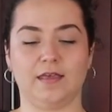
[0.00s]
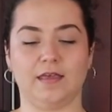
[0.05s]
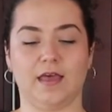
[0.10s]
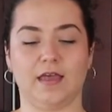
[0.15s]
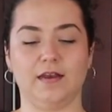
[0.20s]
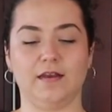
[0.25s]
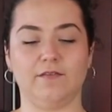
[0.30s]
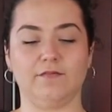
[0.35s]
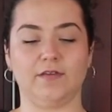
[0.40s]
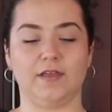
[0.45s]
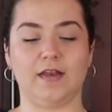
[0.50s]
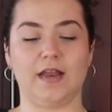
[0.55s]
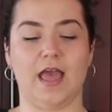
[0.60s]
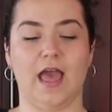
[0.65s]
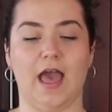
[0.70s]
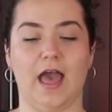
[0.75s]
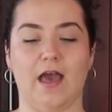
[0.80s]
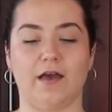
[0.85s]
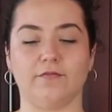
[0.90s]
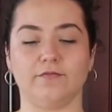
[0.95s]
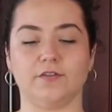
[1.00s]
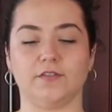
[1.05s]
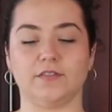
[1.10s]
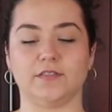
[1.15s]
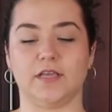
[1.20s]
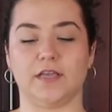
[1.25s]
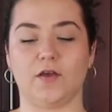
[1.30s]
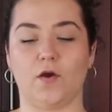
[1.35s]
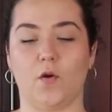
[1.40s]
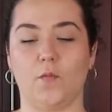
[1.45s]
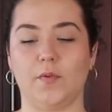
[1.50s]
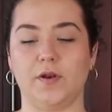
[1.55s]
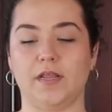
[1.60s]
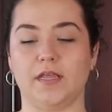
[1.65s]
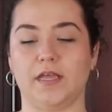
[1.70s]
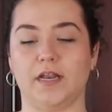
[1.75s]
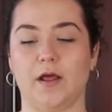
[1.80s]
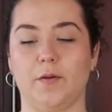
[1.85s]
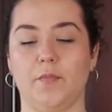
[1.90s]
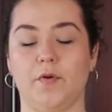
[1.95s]
kind of in half, just like
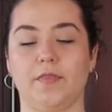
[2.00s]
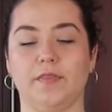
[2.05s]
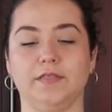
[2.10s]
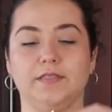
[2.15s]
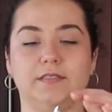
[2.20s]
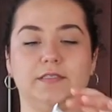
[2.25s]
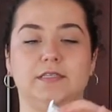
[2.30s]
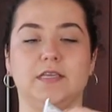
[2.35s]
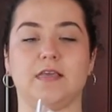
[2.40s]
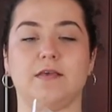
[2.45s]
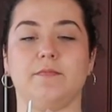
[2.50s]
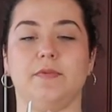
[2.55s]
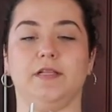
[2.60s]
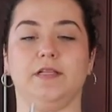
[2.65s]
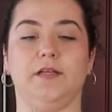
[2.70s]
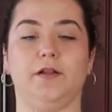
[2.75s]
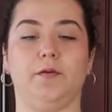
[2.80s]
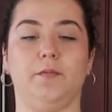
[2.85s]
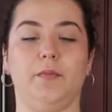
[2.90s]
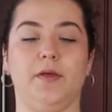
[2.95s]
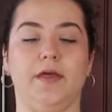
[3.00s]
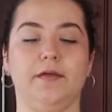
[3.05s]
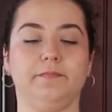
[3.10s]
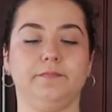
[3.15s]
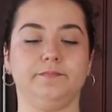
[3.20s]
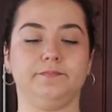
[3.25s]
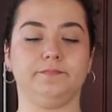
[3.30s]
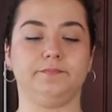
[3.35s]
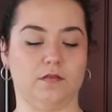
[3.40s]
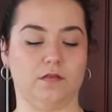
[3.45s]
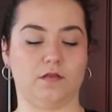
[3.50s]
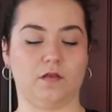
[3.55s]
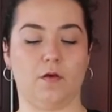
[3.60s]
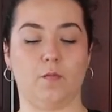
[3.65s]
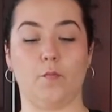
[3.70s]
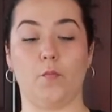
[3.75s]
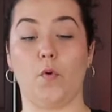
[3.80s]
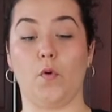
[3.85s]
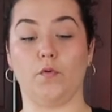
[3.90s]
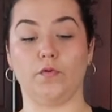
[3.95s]
opening it up on the seam a little bit,
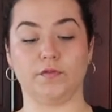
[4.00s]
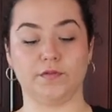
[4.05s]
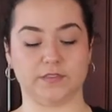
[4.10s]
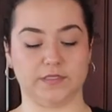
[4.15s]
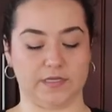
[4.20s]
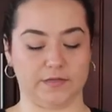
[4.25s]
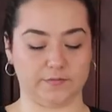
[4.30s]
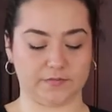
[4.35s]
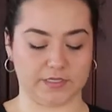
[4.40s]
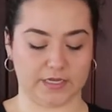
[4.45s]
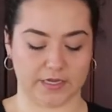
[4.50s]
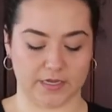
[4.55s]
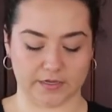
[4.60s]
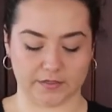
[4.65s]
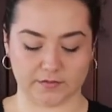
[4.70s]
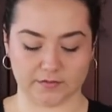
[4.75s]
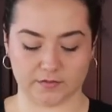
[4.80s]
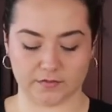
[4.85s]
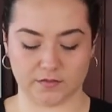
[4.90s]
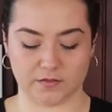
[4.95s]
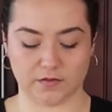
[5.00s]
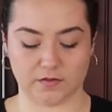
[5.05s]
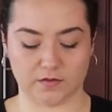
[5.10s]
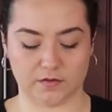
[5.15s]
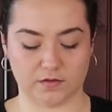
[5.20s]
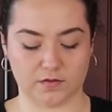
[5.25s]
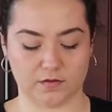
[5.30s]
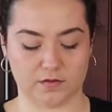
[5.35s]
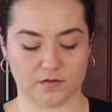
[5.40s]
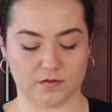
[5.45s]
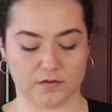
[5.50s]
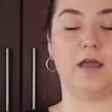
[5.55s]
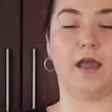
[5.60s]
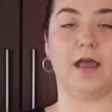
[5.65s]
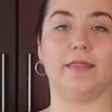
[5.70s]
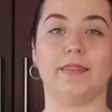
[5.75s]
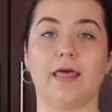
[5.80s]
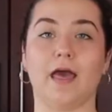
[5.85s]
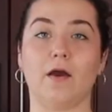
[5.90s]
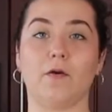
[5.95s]
on both seams, I guess.
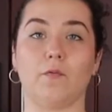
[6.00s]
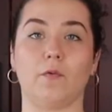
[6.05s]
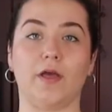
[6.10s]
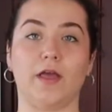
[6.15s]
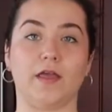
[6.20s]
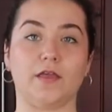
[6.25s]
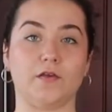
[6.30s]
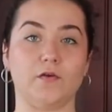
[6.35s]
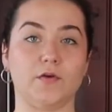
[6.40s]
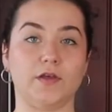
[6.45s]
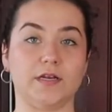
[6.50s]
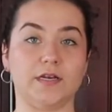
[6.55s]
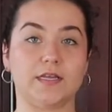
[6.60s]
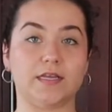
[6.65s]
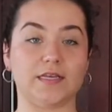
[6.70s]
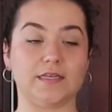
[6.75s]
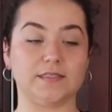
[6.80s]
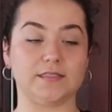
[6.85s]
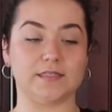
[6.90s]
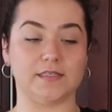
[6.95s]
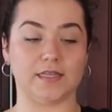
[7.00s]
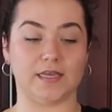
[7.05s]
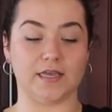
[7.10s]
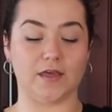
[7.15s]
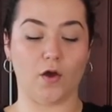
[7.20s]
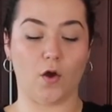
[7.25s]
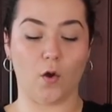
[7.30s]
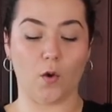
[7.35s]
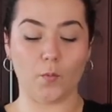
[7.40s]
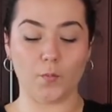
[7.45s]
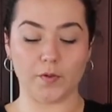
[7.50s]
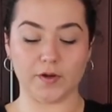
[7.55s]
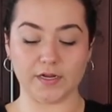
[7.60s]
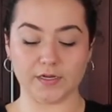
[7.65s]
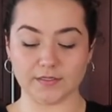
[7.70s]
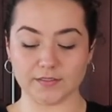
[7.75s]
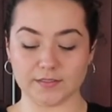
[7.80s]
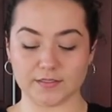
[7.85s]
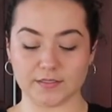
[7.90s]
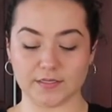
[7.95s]
And that way you can easily open
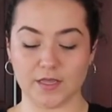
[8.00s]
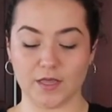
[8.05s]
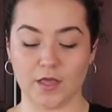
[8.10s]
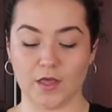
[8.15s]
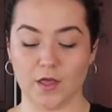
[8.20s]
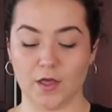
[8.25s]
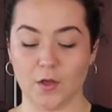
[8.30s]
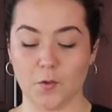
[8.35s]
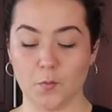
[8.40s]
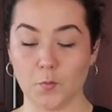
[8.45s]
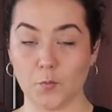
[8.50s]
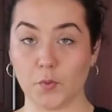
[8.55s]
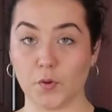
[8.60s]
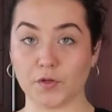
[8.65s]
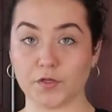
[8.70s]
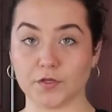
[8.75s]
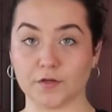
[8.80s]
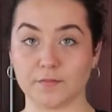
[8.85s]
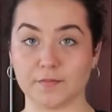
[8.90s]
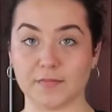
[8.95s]
it, put your